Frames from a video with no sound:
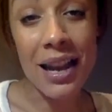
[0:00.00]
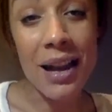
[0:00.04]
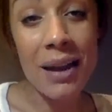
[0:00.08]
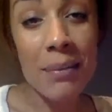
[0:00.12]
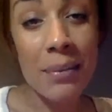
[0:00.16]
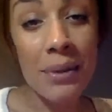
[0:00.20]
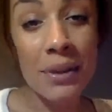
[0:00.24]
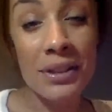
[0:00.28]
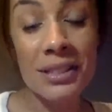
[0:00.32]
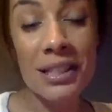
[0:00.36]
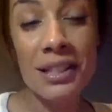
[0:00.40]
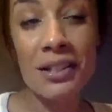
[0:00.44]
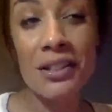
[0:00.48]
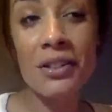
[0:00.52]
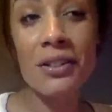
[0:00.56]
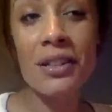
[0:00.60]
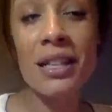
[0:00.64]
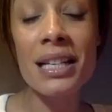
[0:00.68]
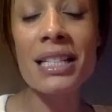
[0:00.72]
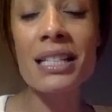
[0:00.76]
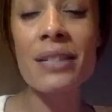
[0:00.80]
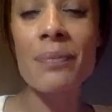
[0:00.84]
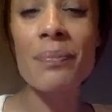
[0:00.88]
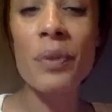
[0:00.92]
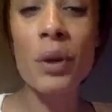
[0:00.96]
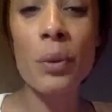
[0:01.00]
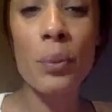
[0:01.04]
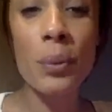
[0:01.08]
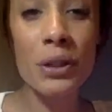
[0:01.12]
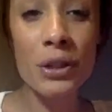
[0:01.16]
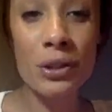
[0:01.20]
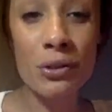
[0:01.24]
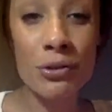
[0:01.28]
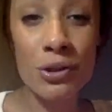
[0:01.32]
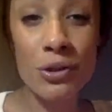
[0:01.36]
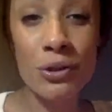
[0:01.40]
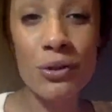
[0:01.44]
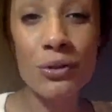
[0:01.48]
But I'll tell you this, when
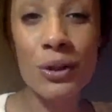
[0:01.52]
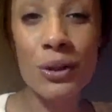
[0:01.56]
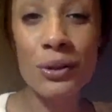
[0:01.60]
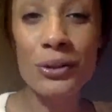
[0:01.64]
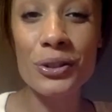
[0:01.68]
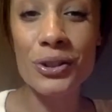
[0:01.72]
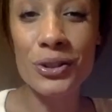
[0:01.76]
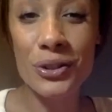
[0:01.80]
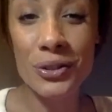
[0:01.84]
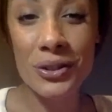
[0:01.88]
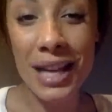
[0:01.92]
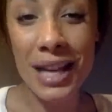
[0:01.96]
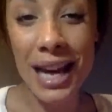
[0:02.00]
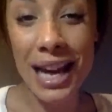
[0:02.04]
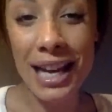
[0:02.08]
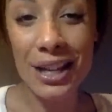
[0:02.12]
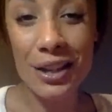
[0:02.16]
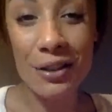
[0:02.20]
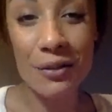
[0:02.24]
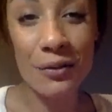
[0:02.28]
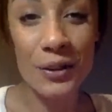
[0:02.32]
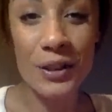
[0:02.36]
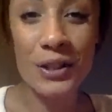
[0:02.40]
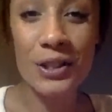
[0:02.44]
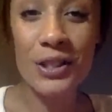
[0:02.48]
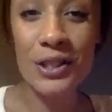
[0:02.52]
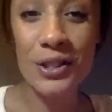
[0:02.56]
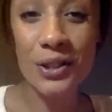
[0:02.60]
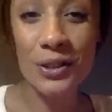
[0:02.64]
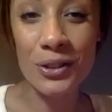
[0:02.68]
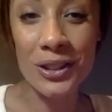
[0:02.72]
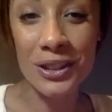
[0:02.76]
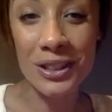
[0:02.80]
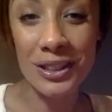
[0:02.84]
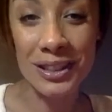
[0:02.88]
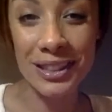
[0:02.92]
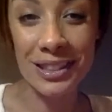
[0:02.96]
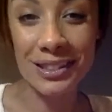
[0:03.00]
you do go do that, you feel
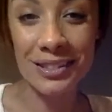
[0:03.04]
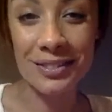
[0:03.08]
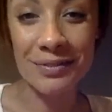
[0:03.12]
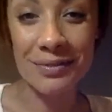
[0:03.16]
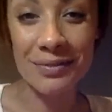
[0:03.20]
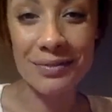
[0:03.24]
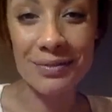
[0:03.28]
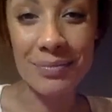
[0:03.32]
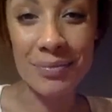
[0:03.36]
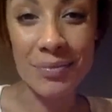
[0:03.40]
so good.